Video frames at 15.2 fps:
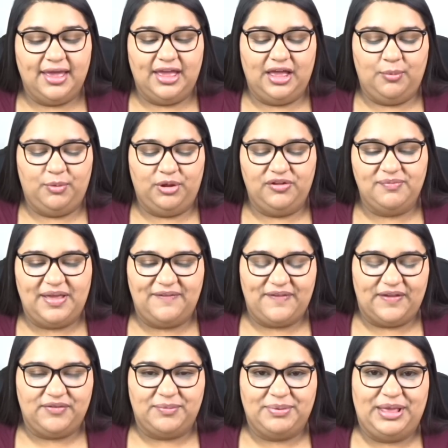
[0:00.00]
One of my
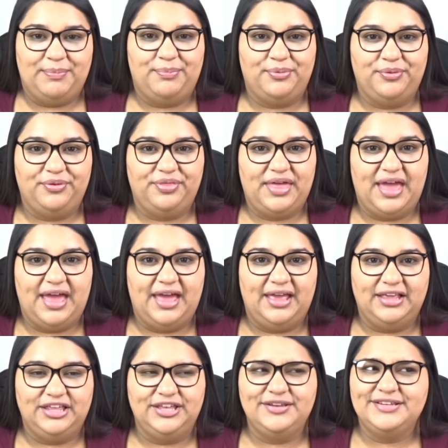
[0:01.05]
favorite people
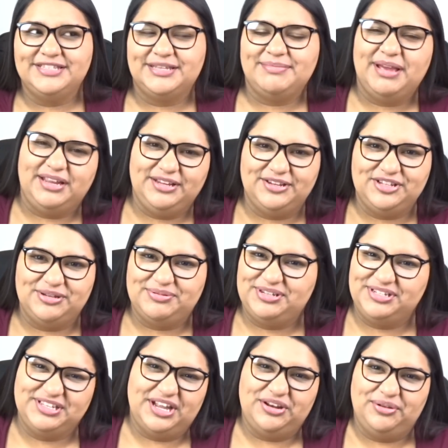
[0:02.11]
that used to be on YouTube,
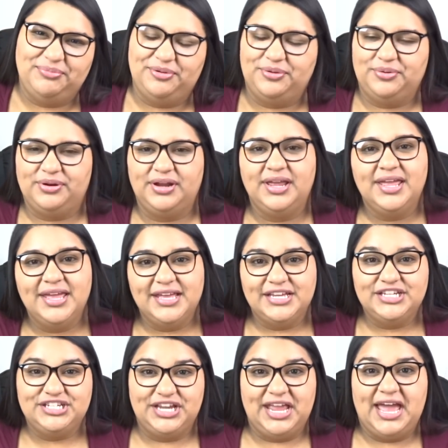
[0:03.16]
she's not no more,
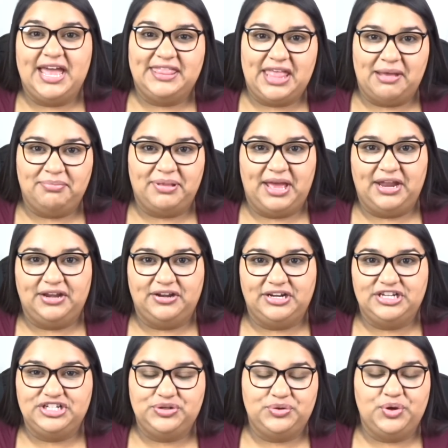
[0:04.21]
she had that planner
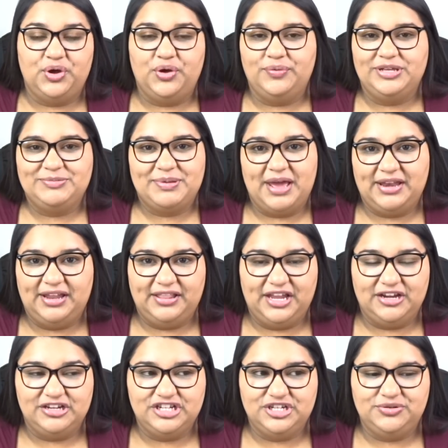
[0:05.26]
and she would always plan in
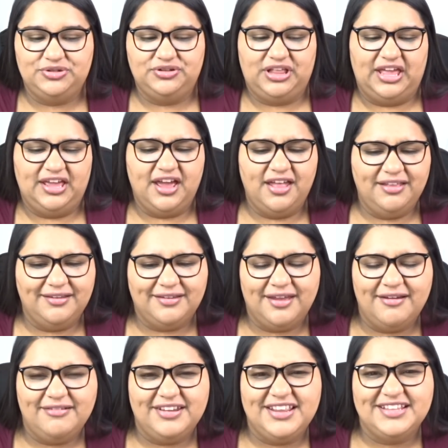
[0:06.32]
there. She would do like color
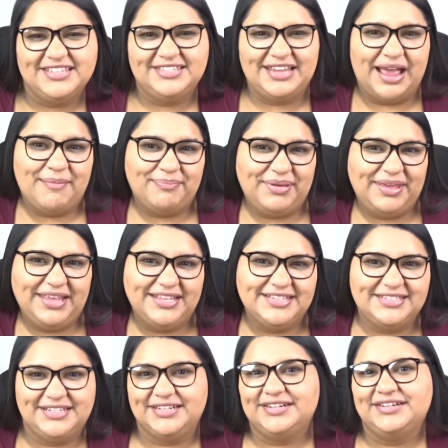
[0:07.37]
coding, stamping,
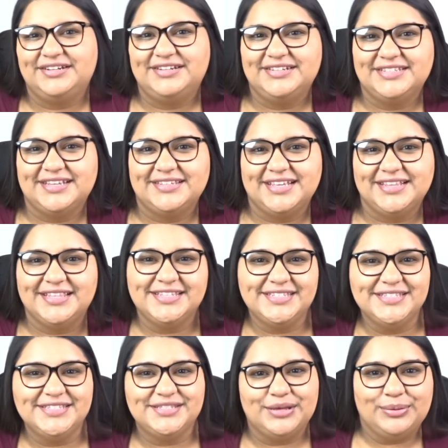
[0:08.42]
stickers. I was like, this
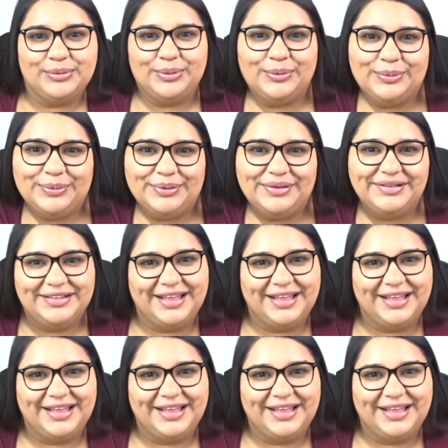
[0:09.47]
is so cool.